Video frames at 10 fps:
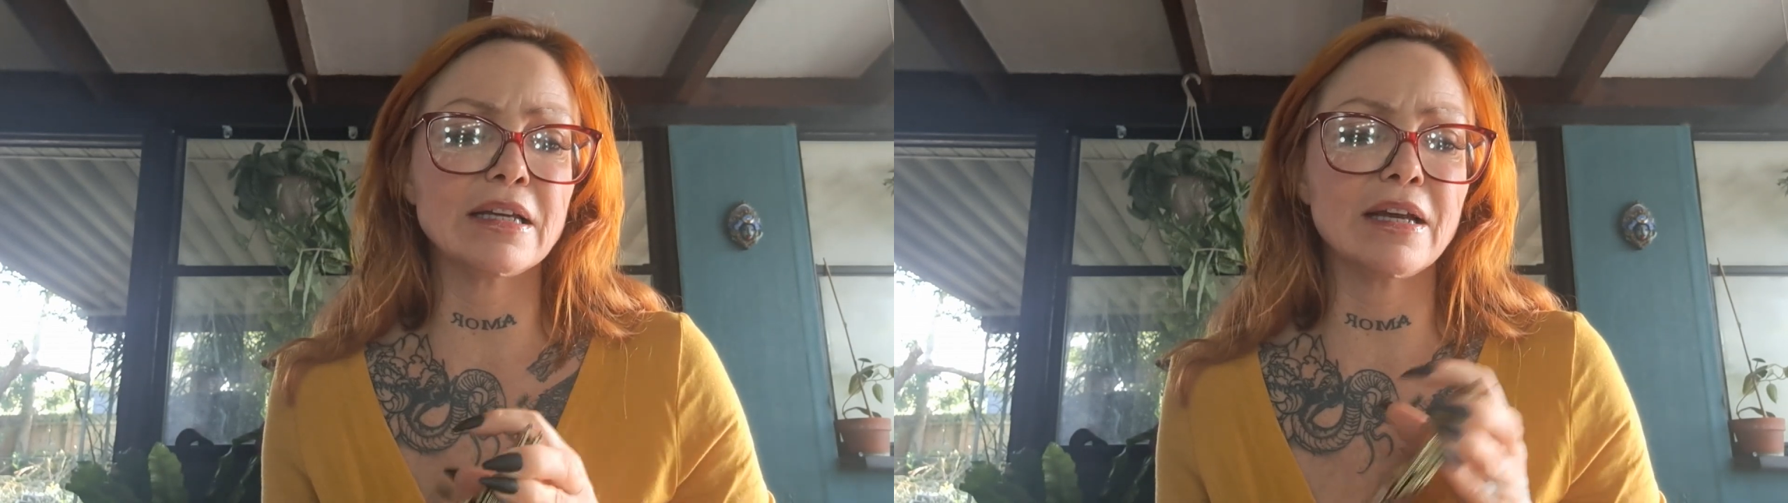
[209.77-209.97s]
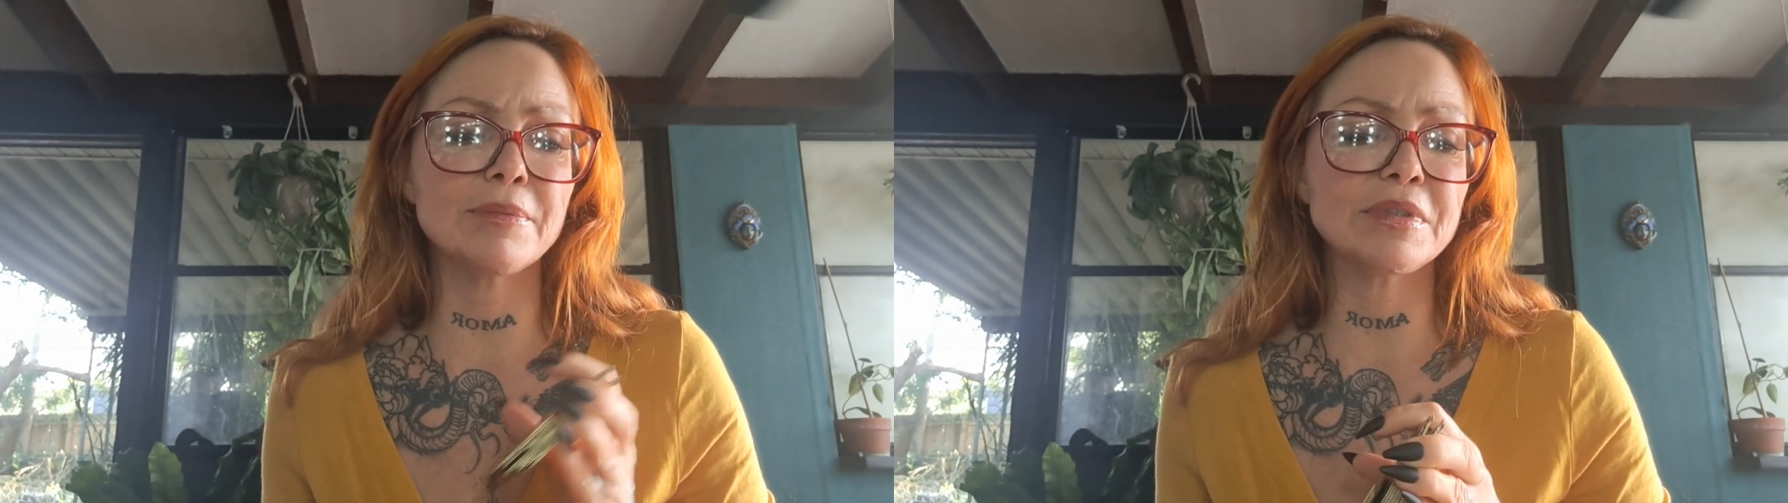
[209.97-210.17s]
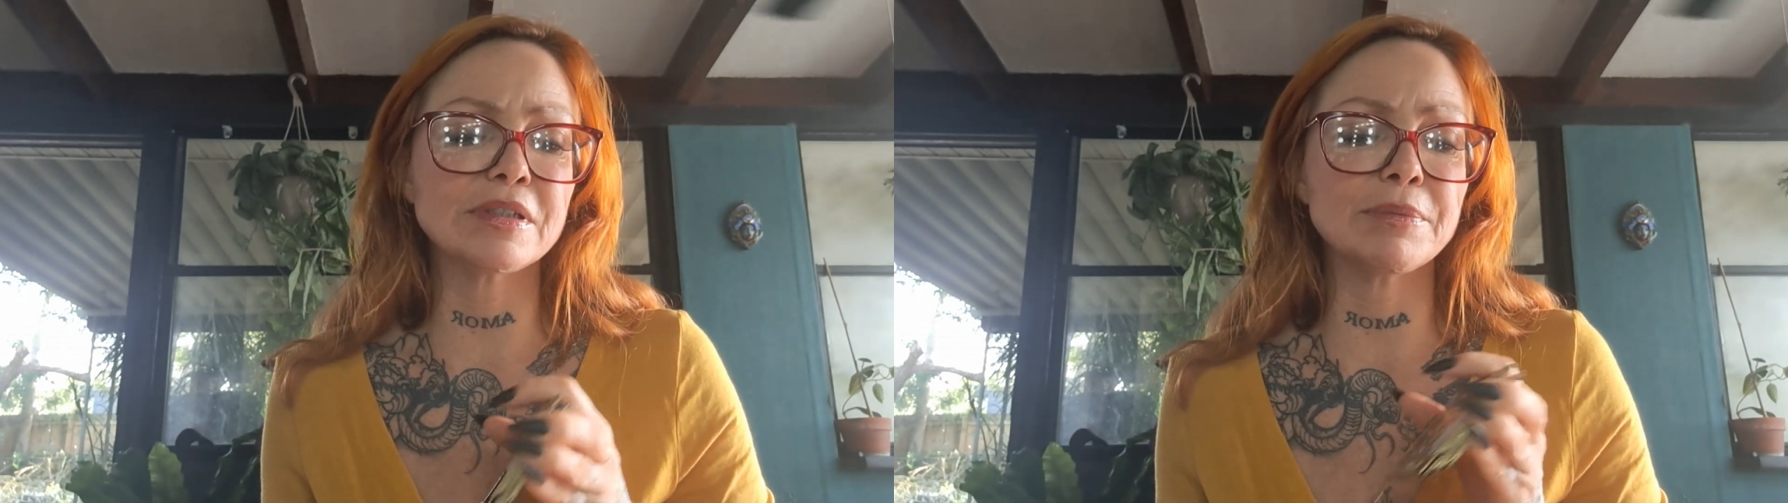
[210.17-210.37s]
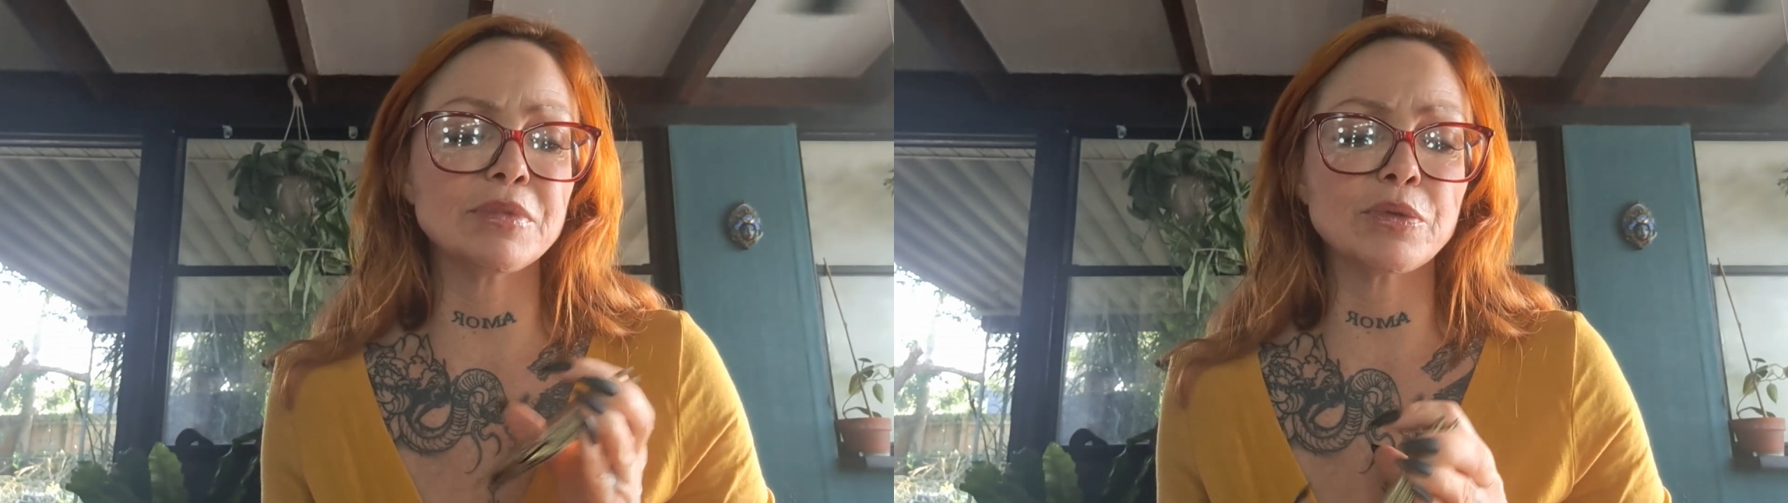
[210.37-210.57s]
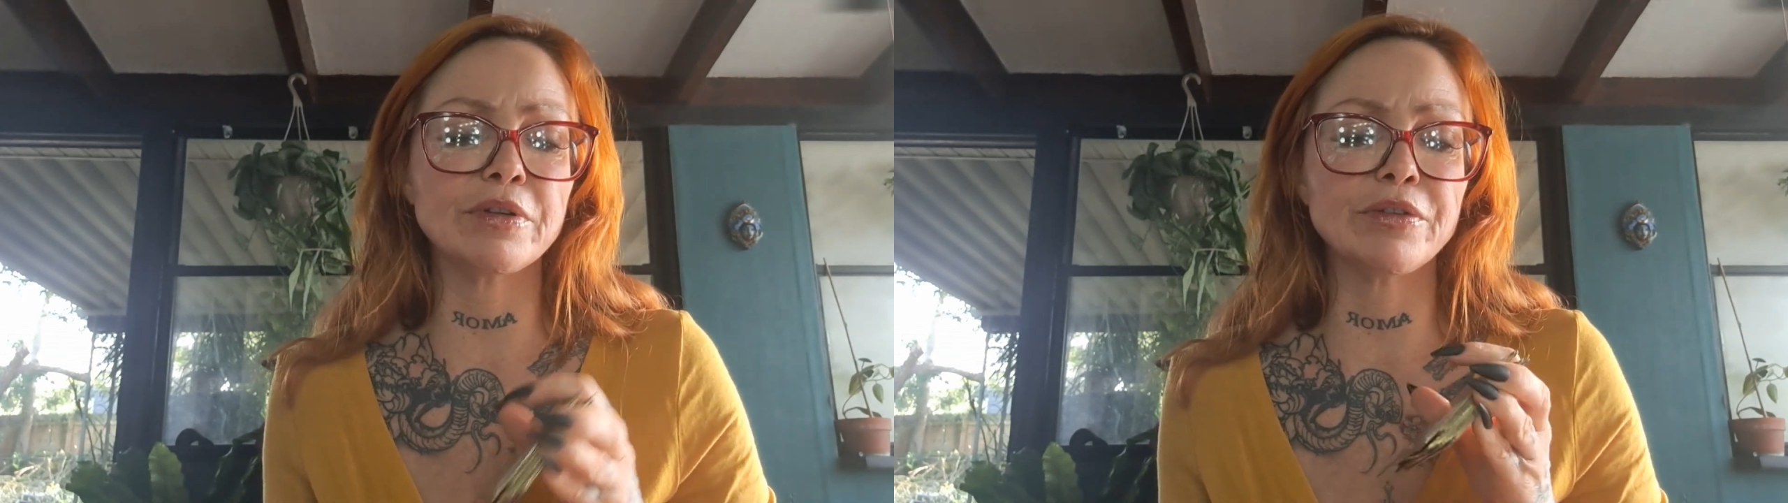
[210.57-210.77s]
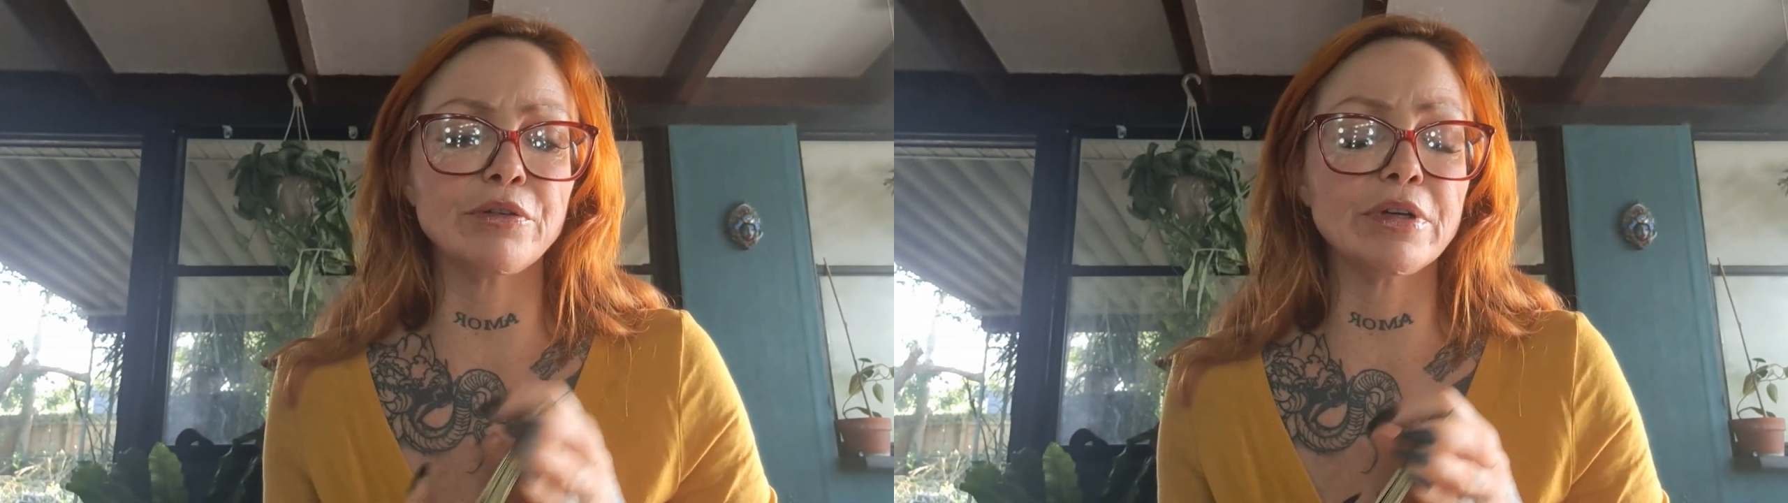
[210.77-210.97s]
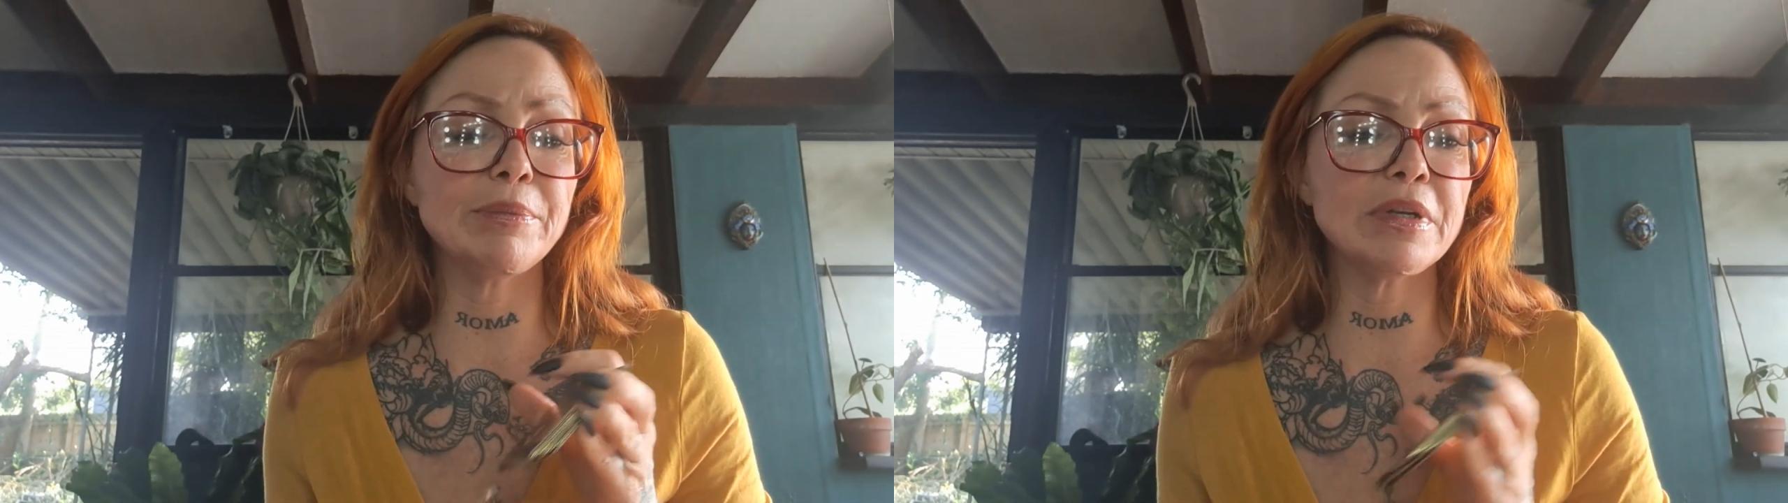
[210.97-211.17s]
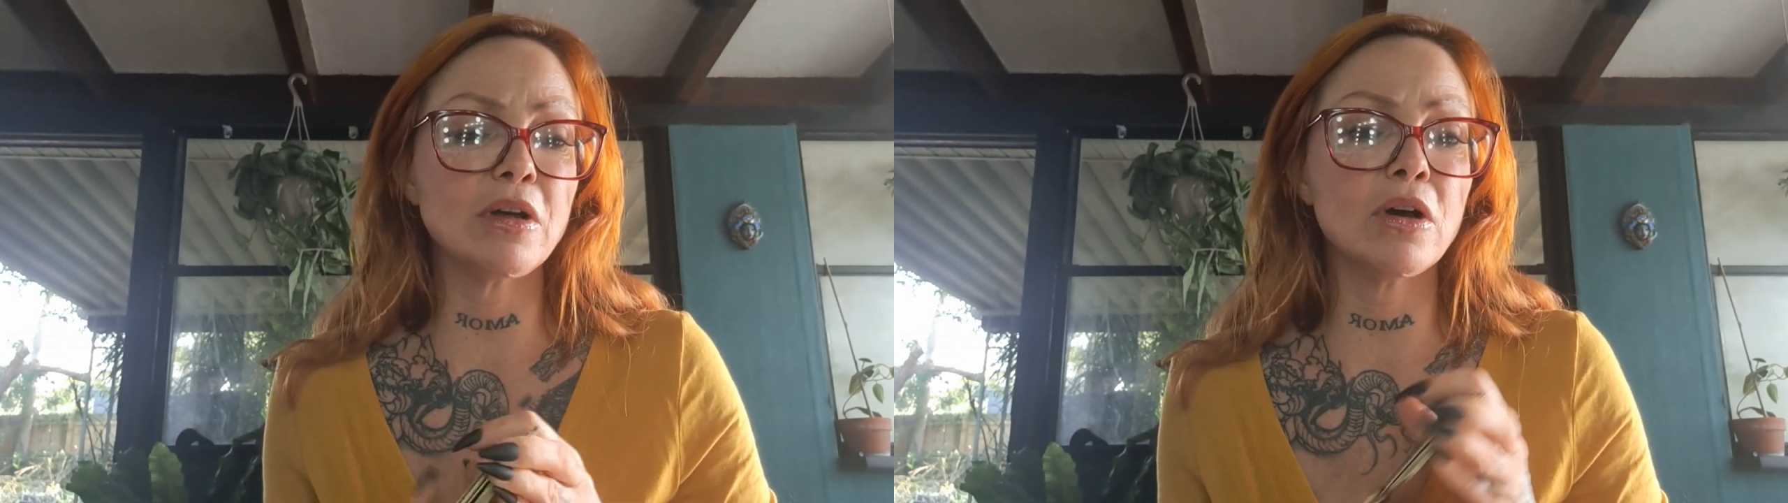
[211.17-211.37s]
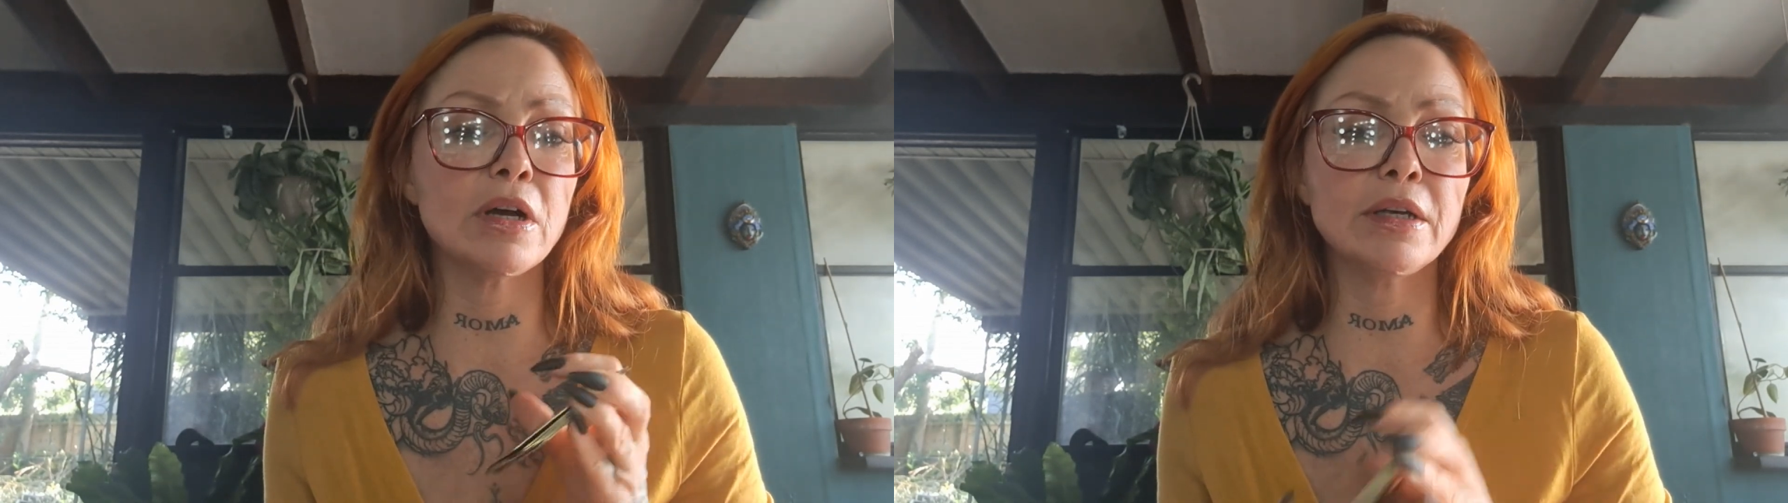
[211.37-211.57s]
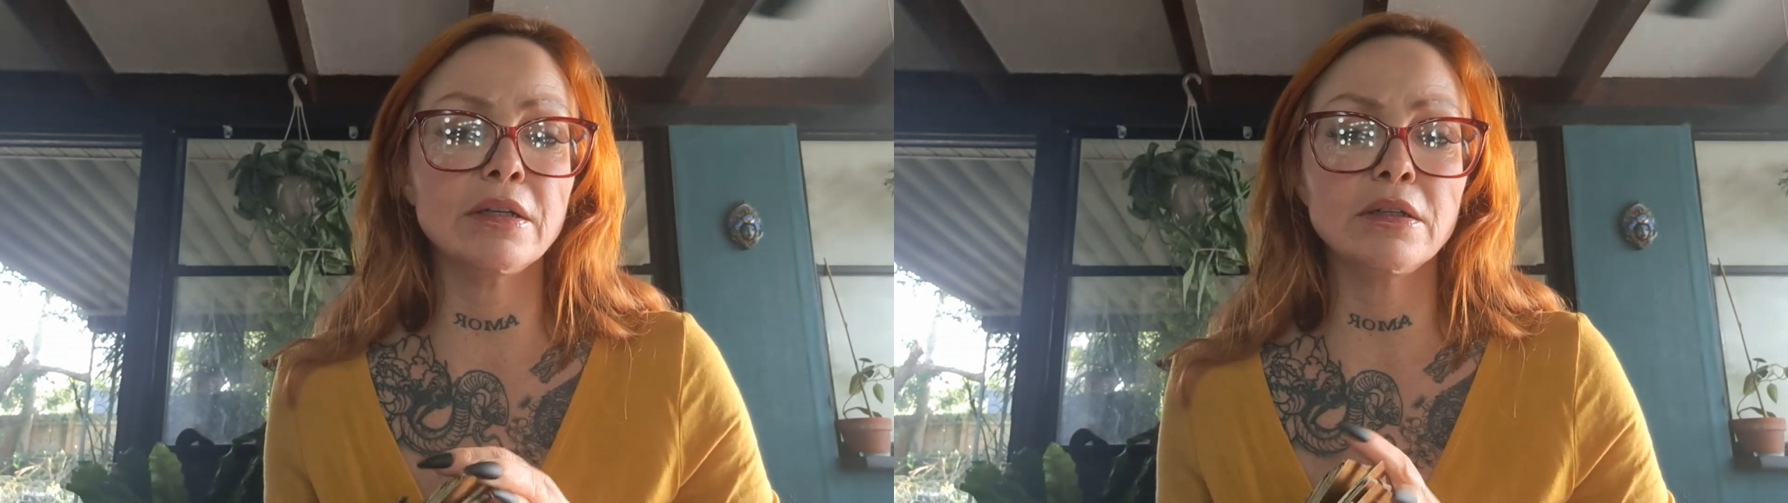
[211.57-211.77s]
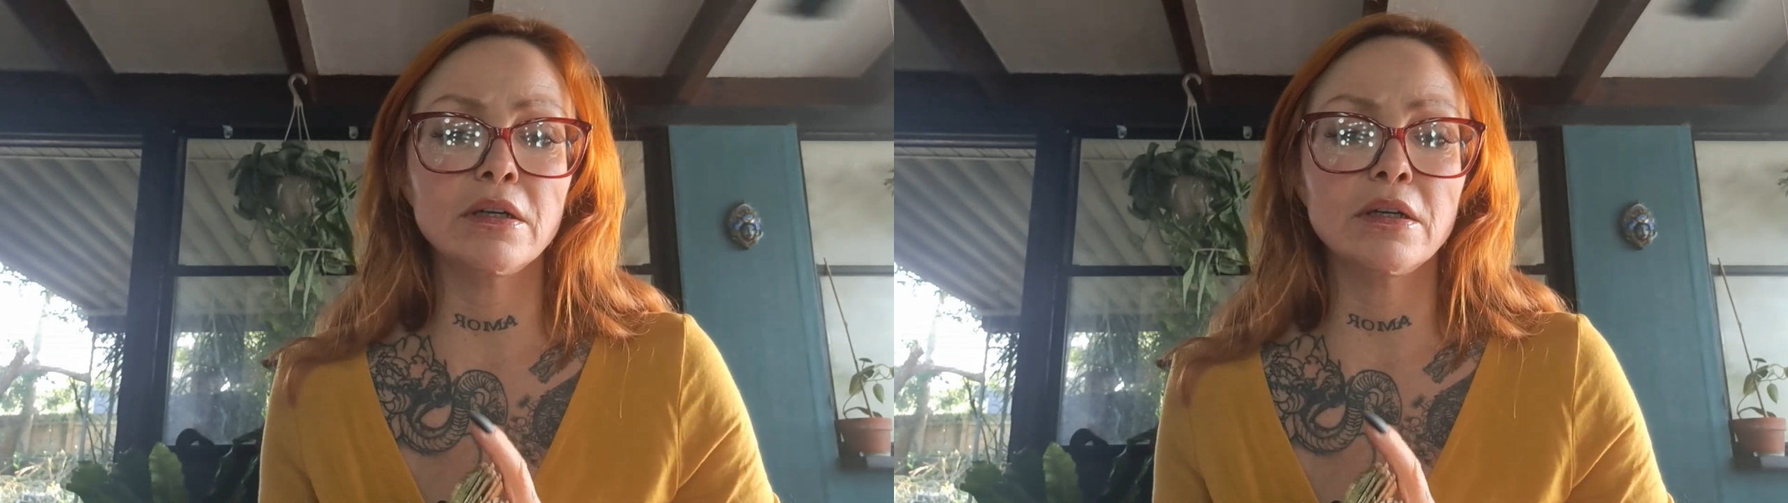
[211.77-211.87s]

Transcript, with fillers: come to some sort of agreement on.